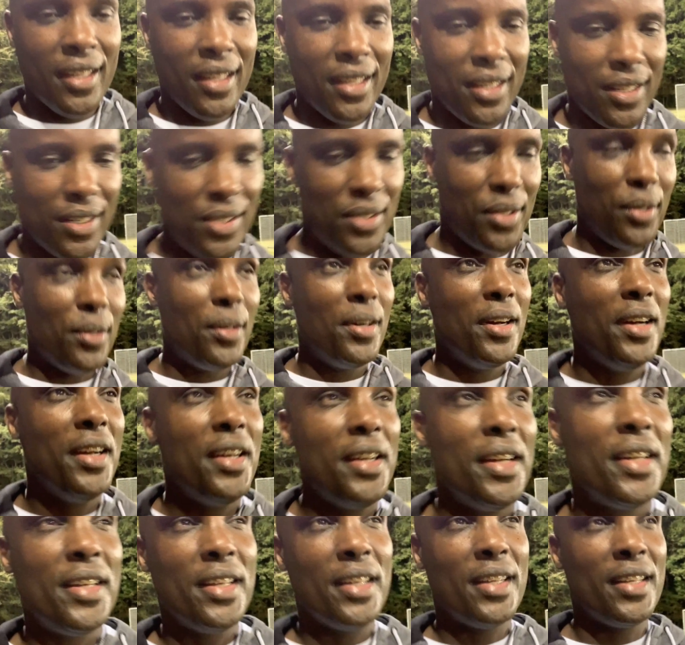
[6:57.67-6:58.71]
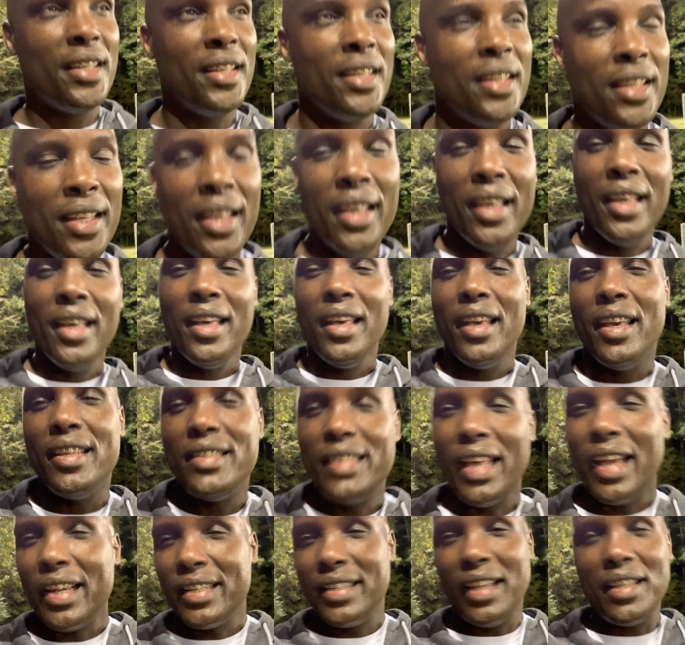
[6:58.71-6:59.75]
So a
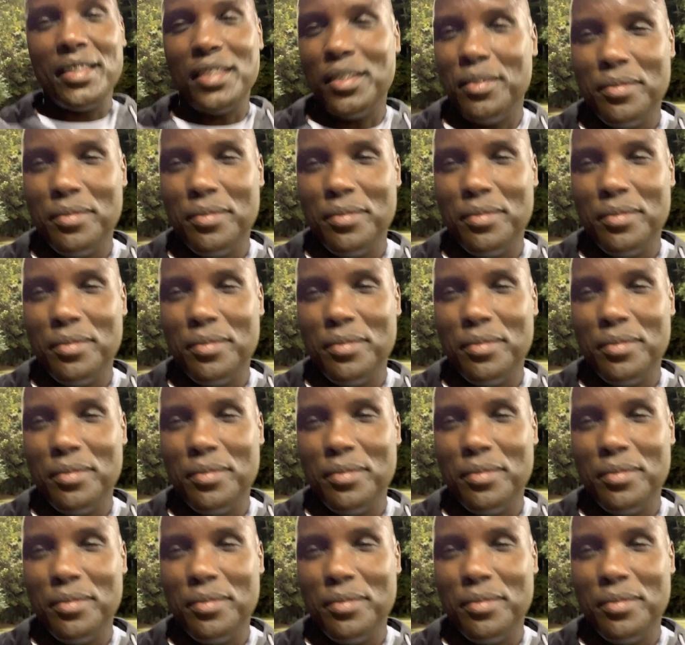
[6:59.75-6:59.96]
tank doesn't